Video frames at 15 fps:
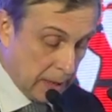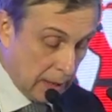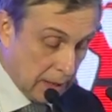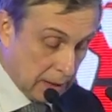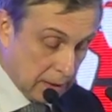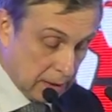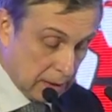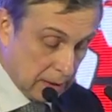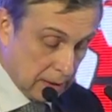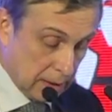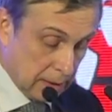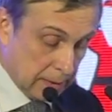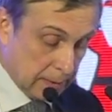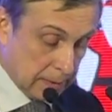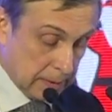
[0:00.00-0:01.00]
and it
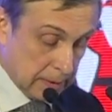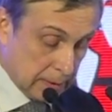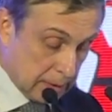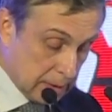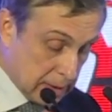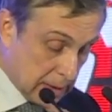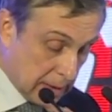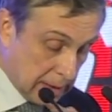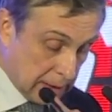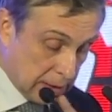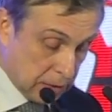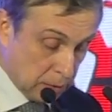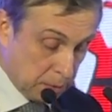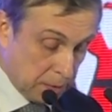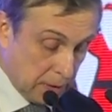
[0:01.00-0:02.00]
is hard
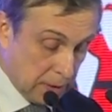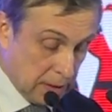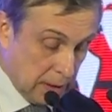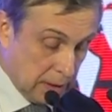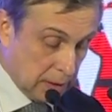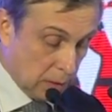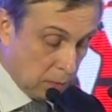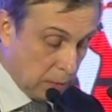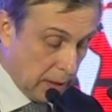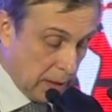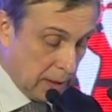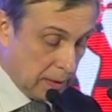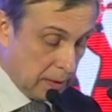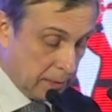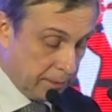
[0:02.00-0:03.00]
to predict
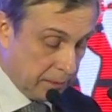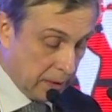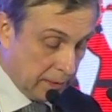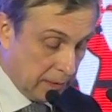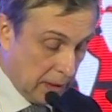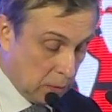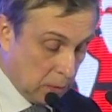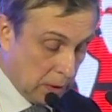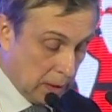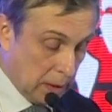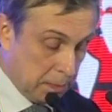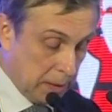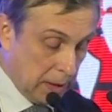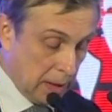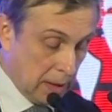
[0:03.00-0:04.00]
where they will
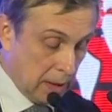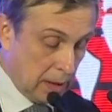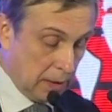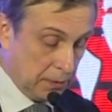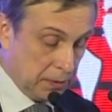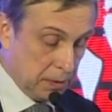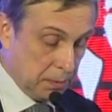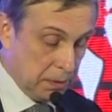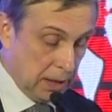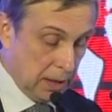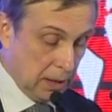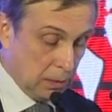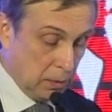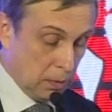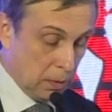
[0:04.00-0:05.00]
appear after
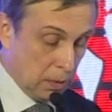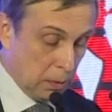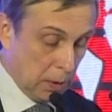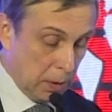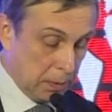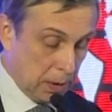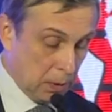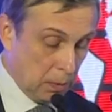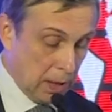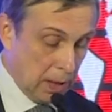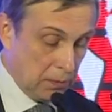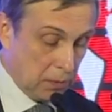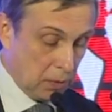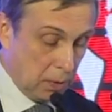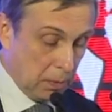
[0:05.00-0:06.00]
being whipped away
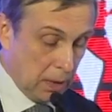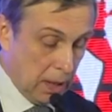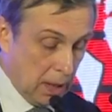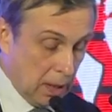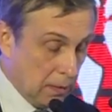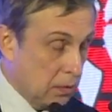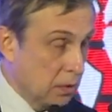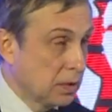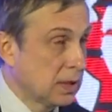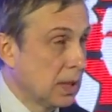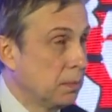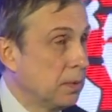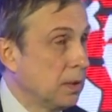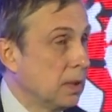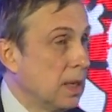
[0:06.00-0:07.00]
from, for
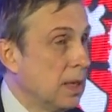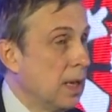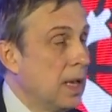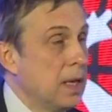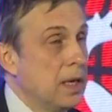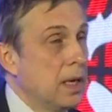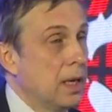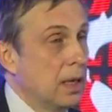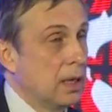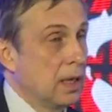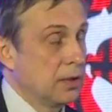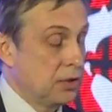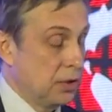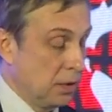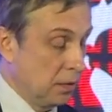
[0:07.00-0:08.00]
example, any
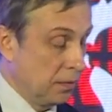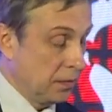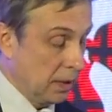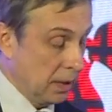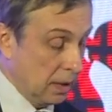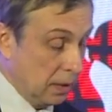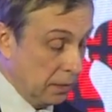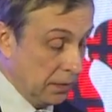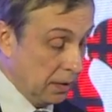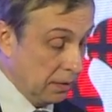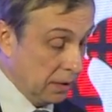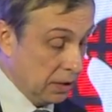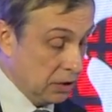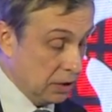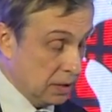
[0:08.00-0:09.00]
country of the
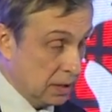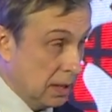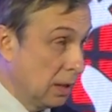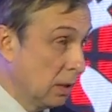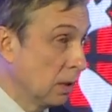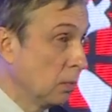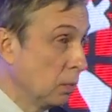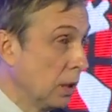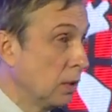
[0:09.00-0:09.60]
regions. And